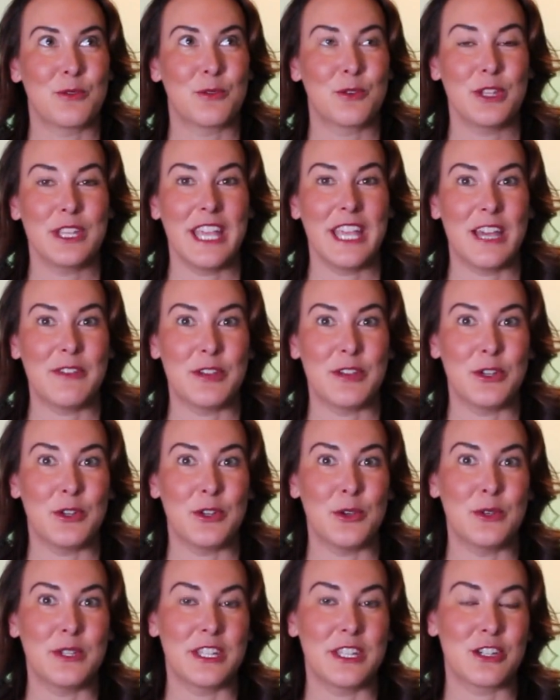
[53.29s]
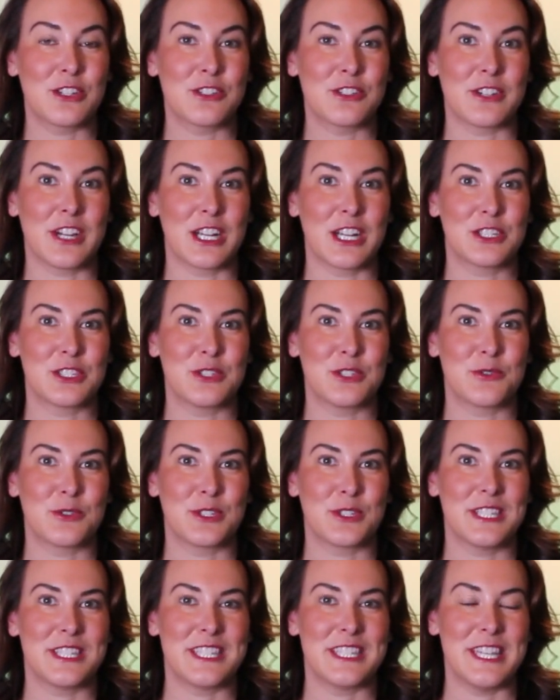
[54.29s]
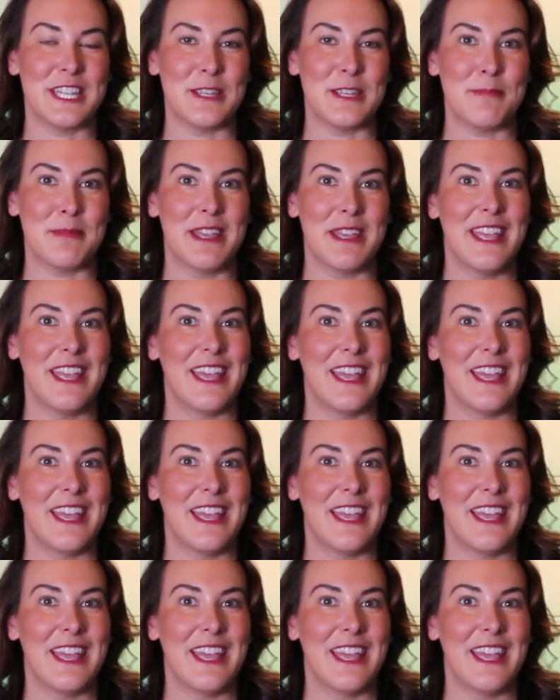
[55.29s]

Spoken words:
really having no clear direction for the team,